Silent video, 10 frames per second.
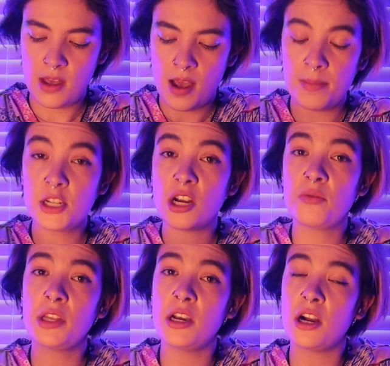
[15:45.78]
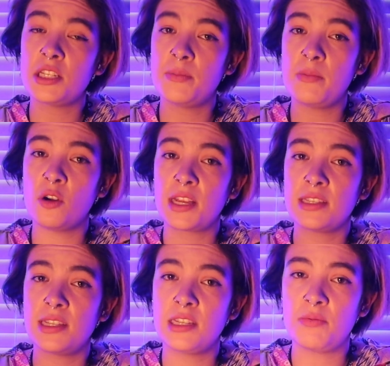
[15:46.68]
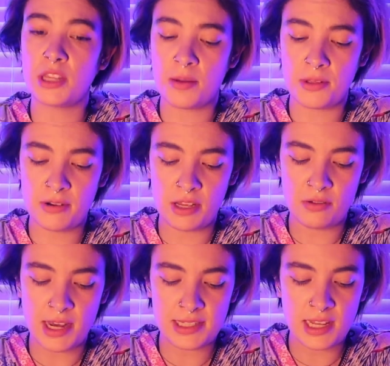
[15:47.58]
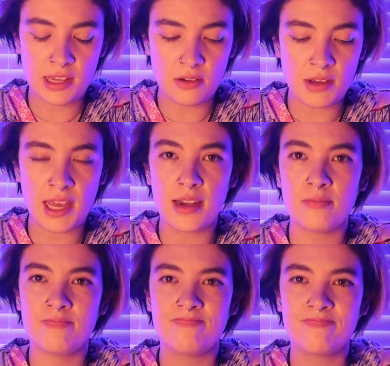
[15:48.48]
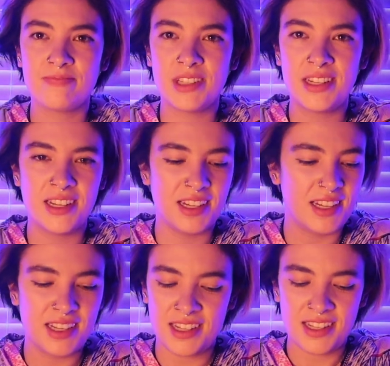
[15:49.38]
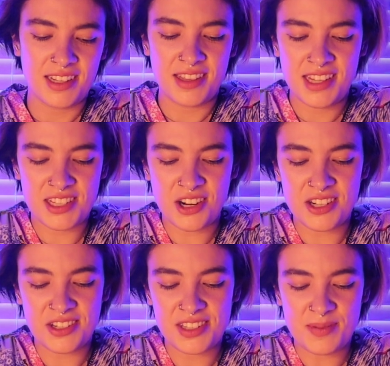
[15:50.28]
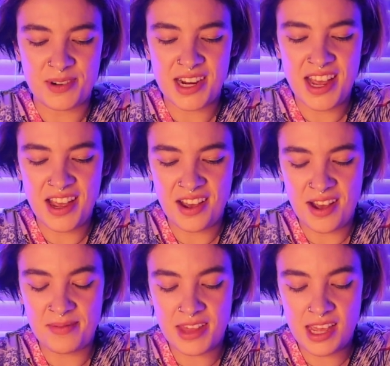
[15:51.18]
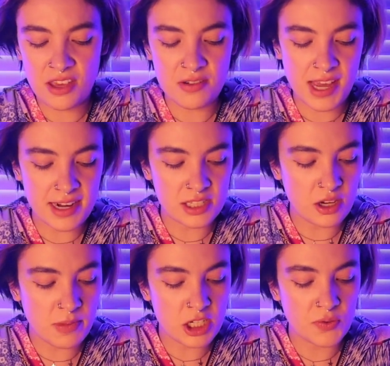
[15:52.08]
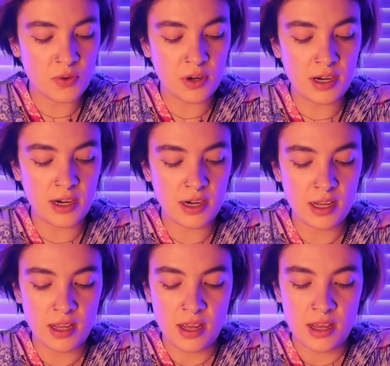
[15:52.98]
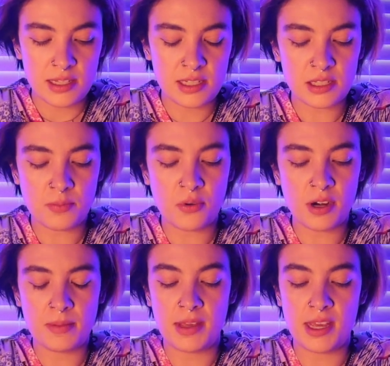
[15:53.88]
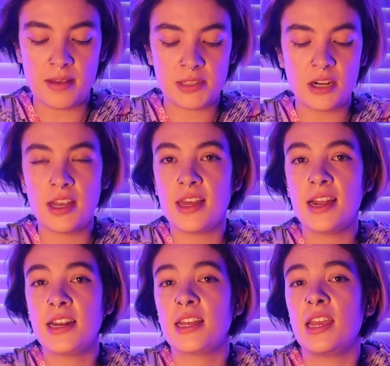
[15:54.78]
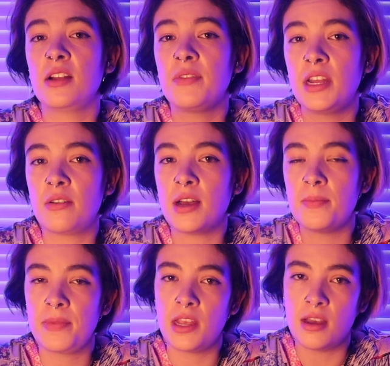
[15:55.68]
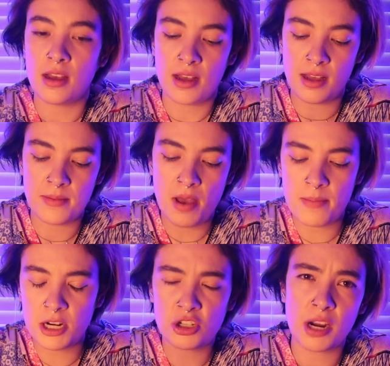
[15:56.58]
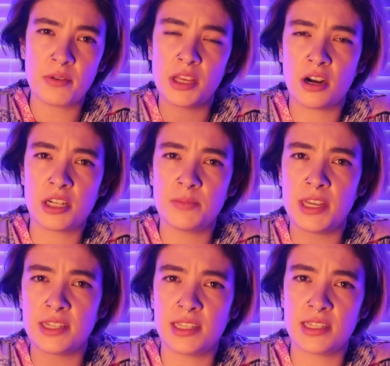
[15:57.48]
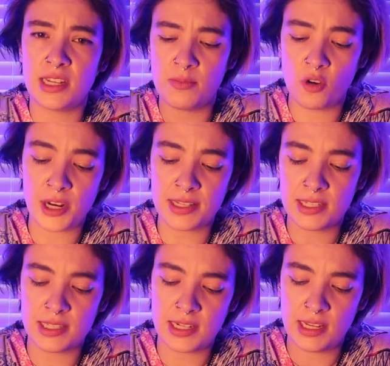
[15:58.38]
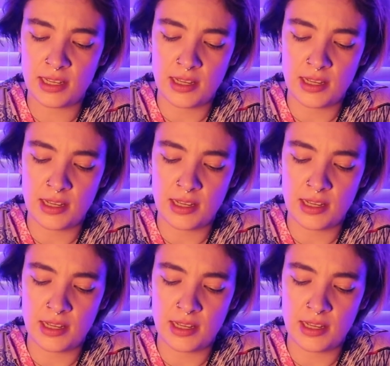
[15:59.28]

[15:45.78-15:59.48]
I'm going to try really hard to be more consistent with uploading, you guys. Thank you again. These cards are slippery. Thank you again so much for still supporting me. I'm sorry that I didn't get your video up. I'm going to try really hard to be consistent, more consistent.